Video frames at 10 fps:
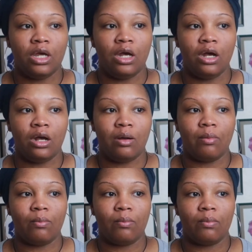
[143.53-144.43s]

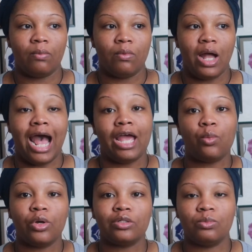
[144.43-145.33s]
I
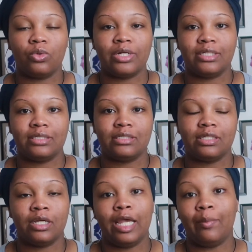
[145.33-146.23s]
worked mornings
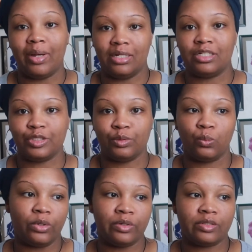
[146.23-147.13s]
and my
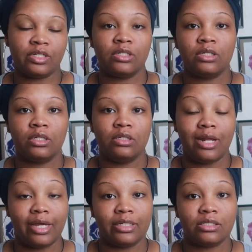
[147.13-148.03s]
husband worked
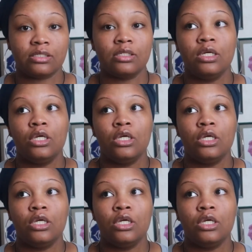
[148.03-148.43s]
nights.